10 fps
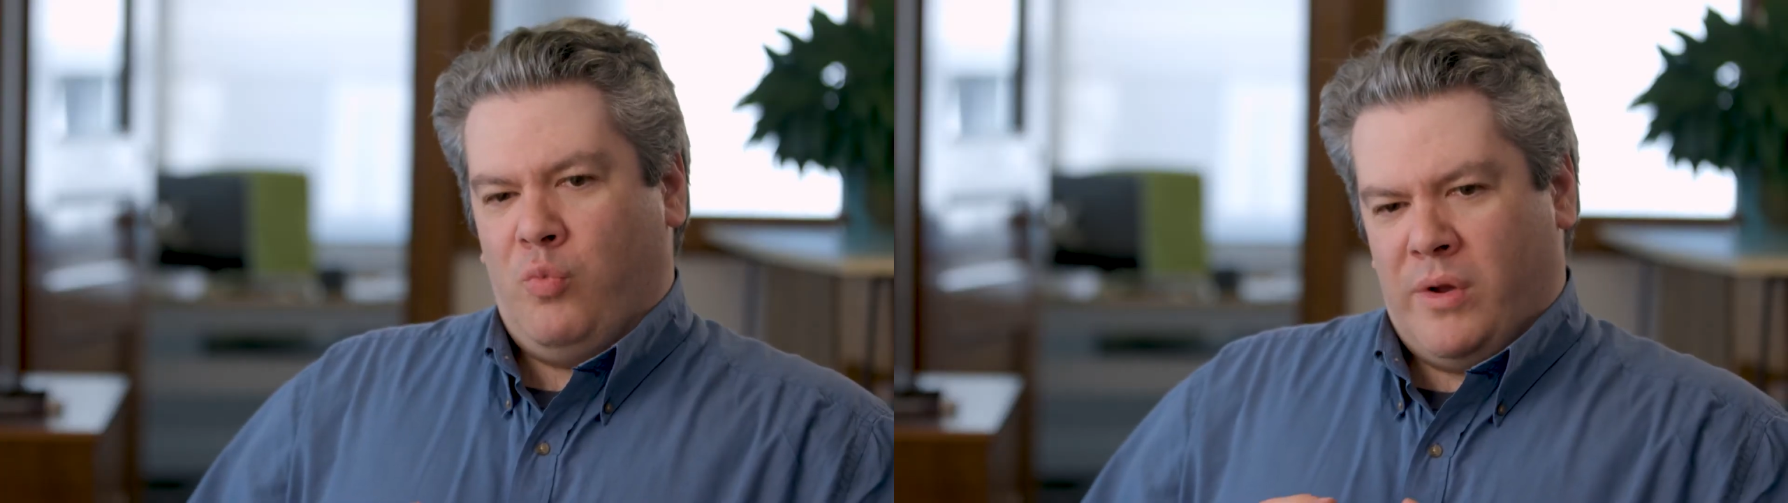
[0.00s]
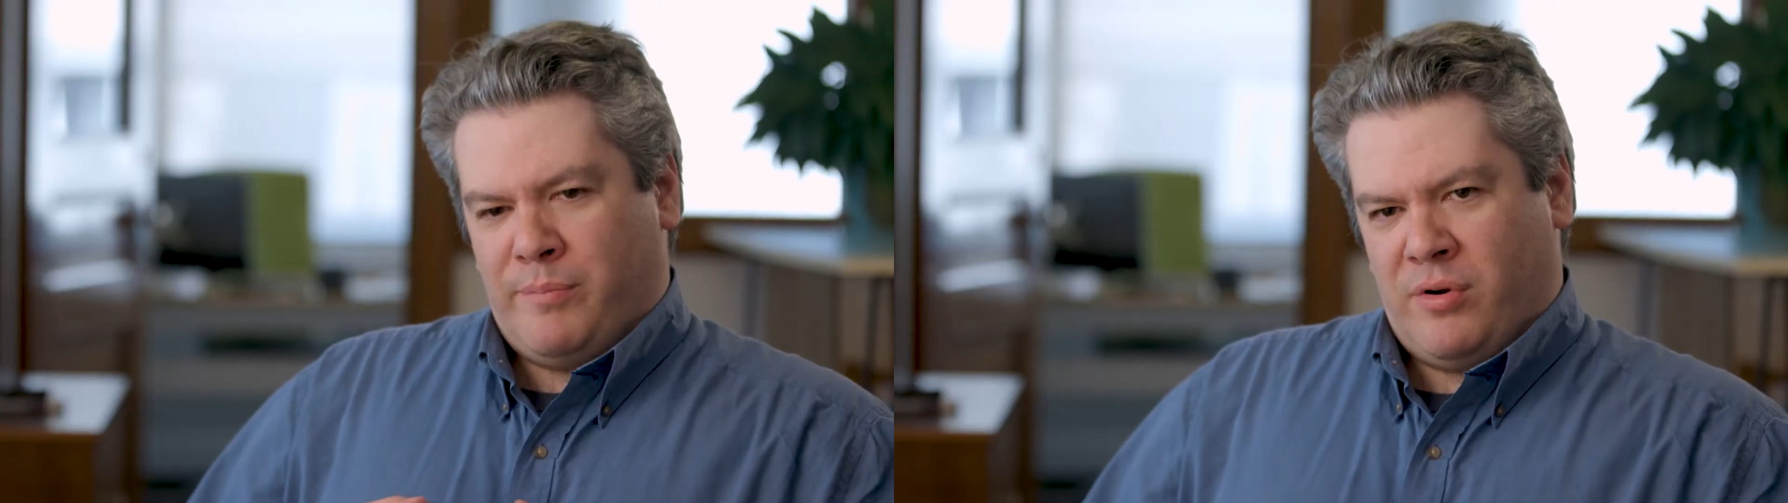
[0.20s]

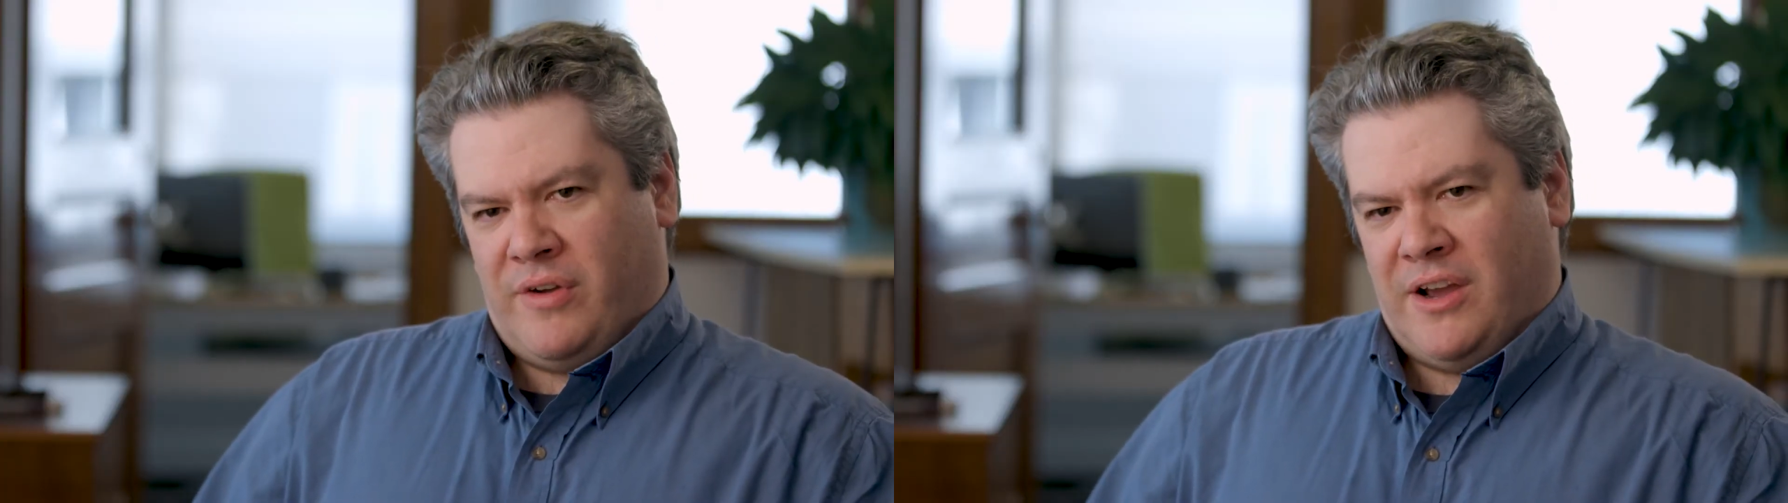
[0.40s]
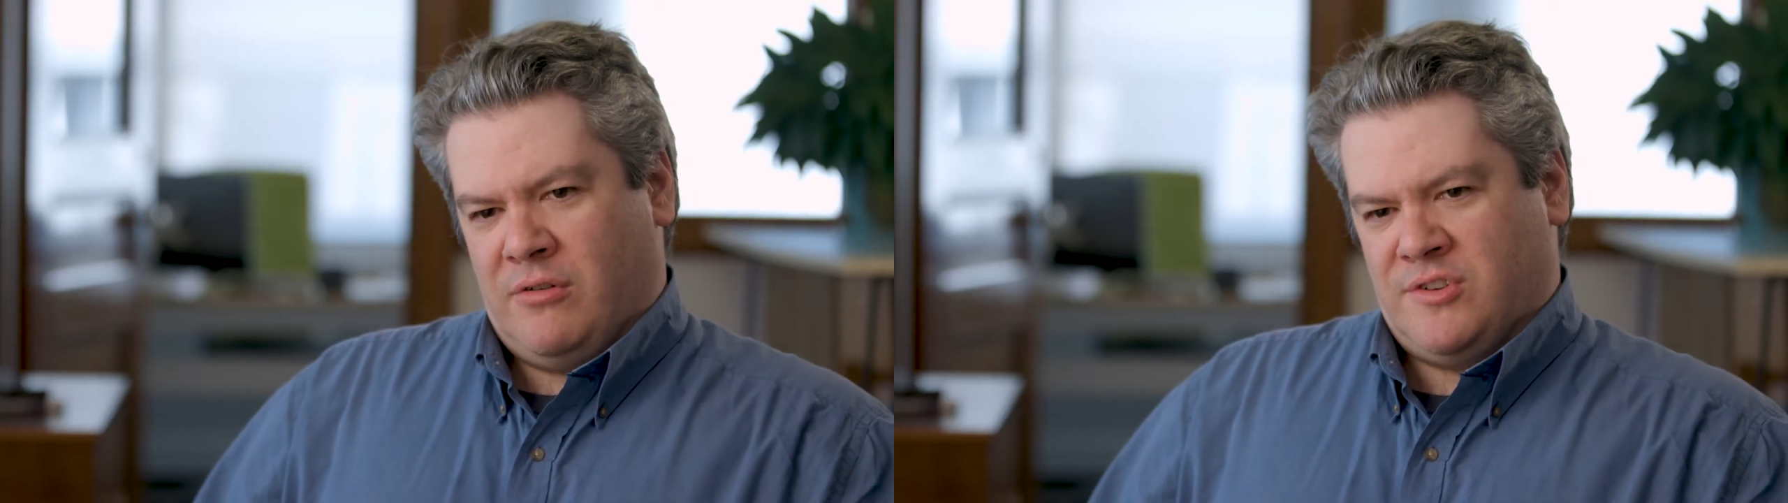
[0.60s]
what
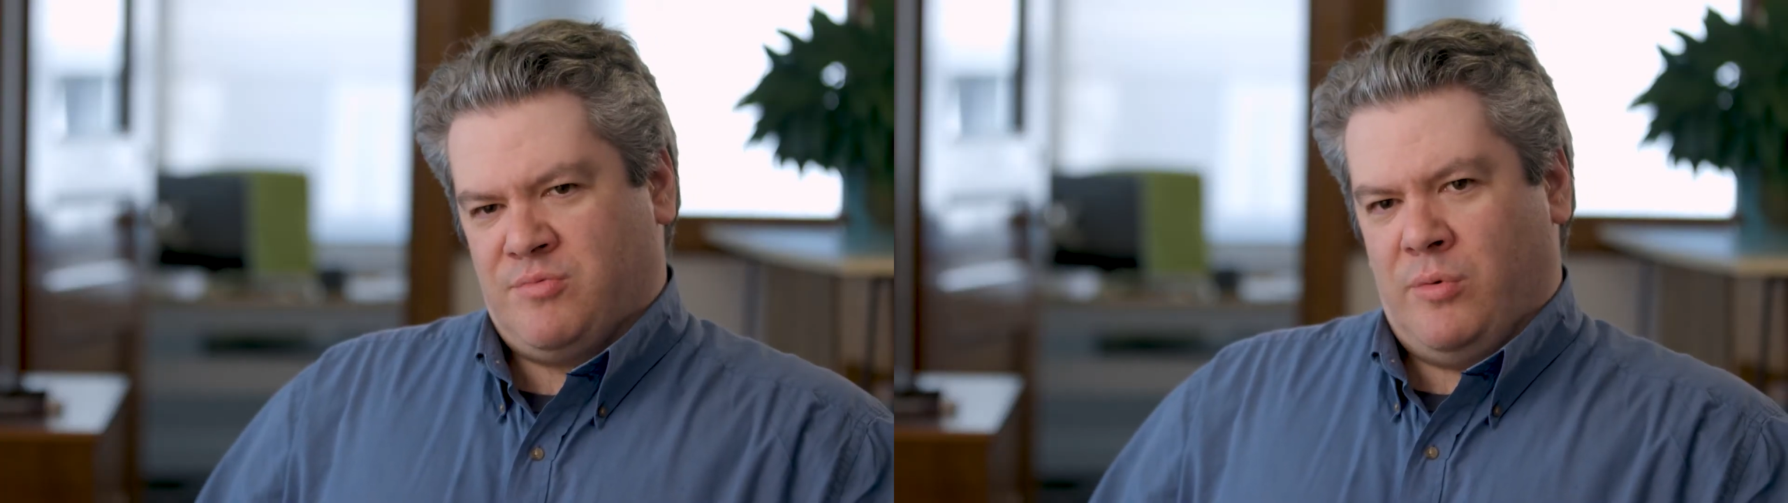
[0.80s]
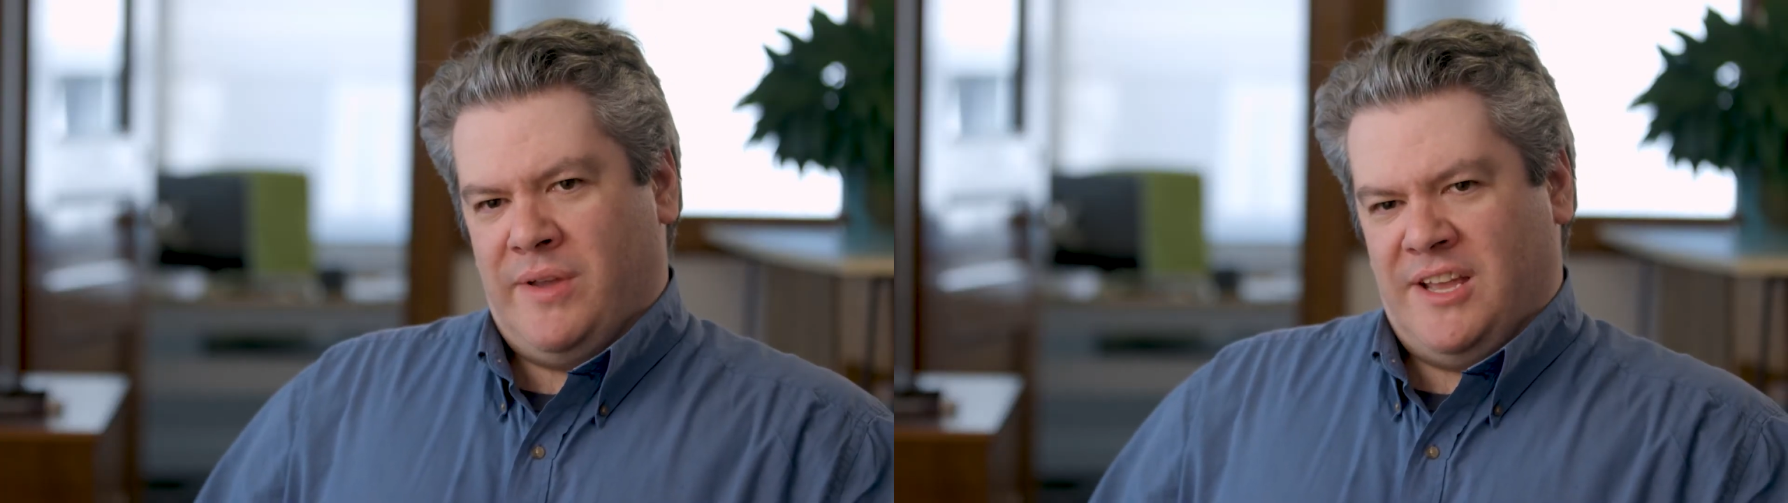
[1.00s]

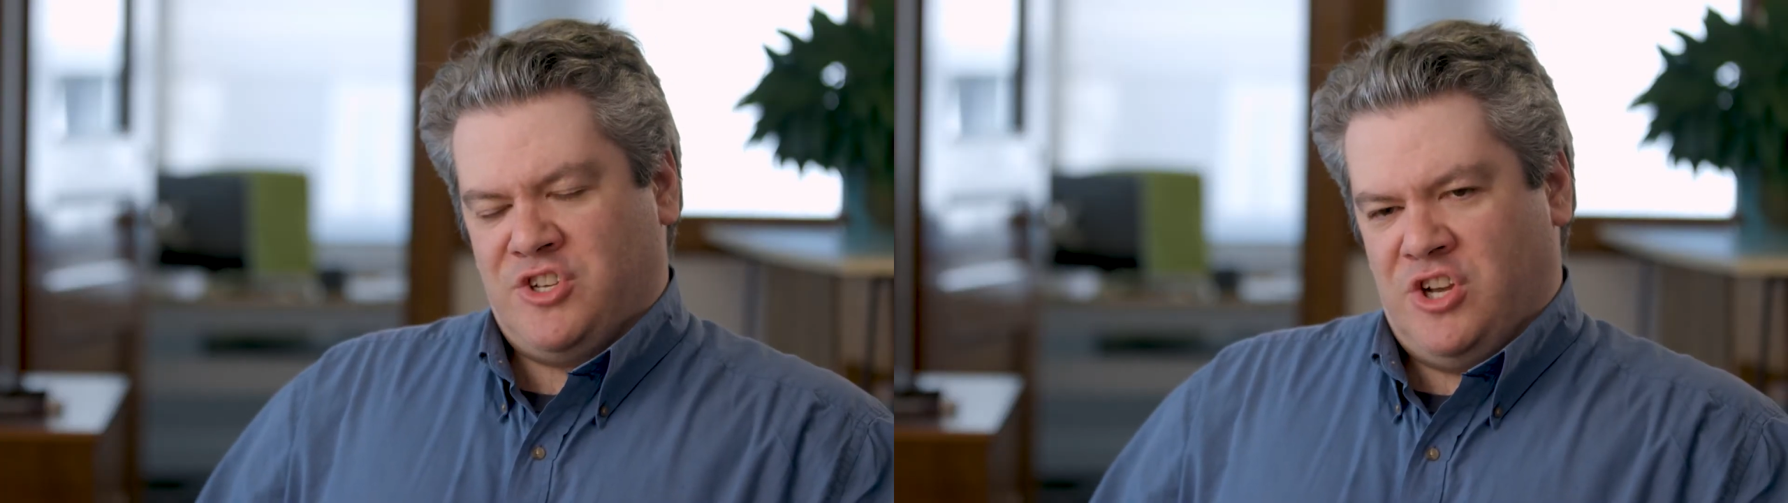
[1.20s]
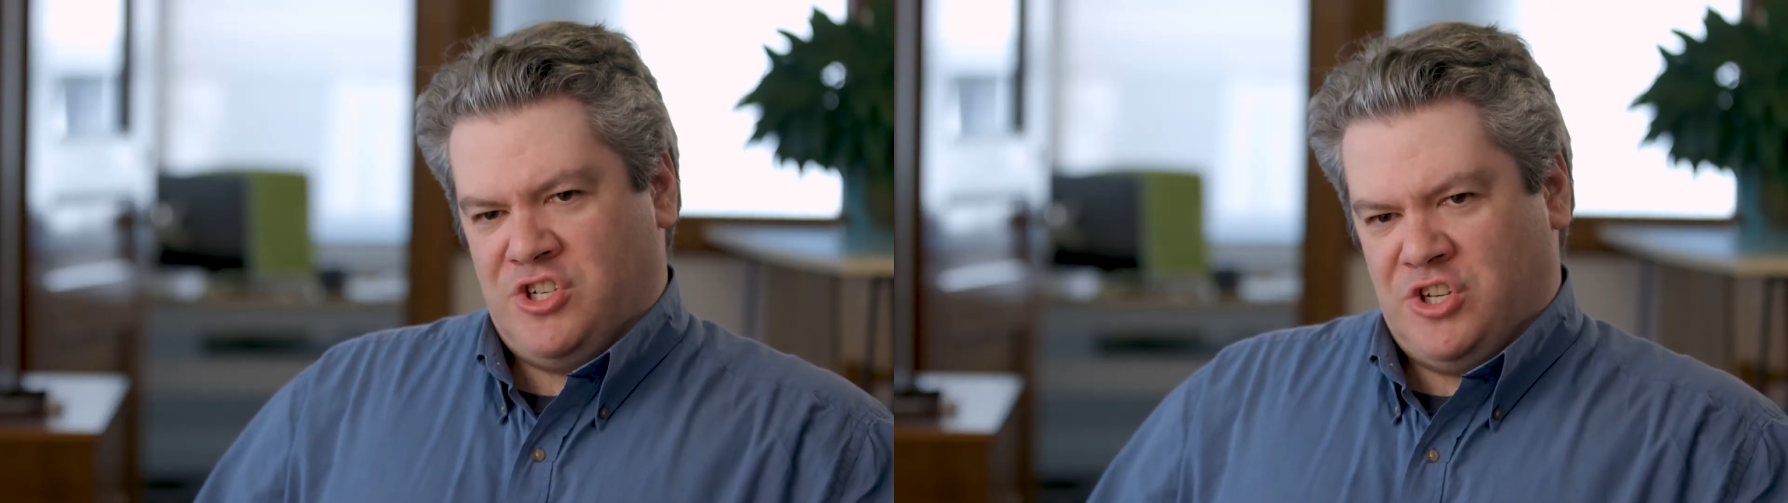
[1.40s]
providers were we
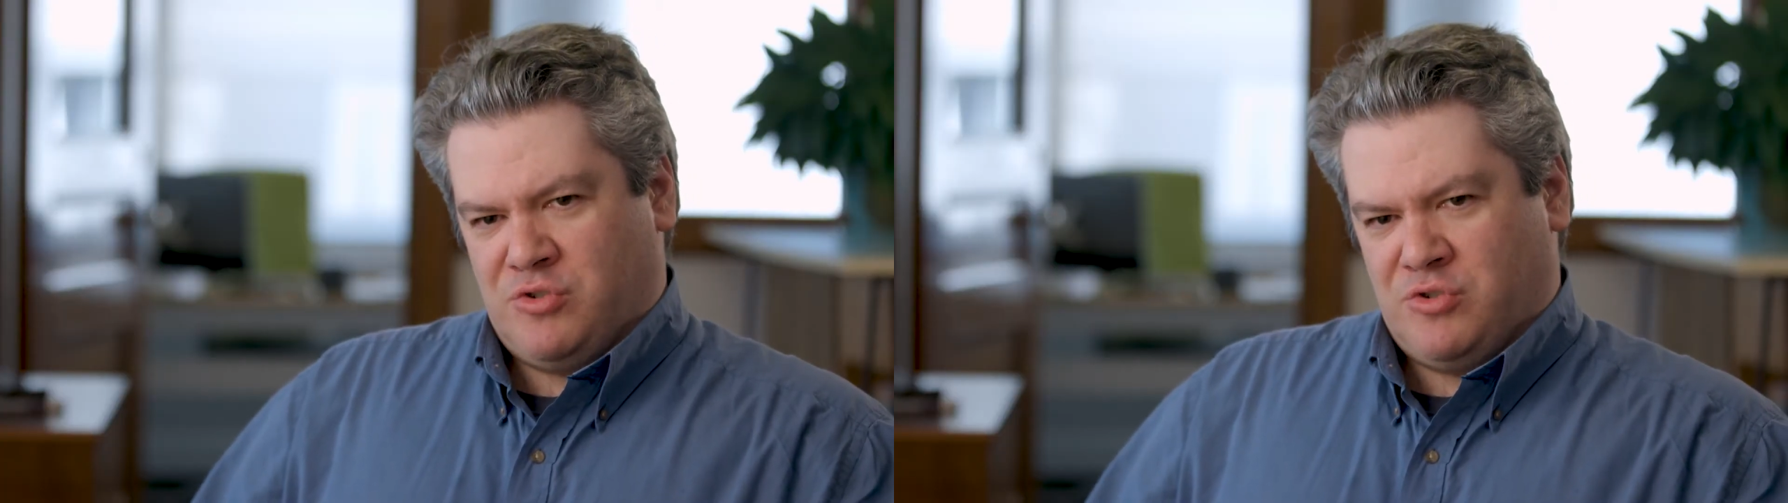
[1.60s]
exchanging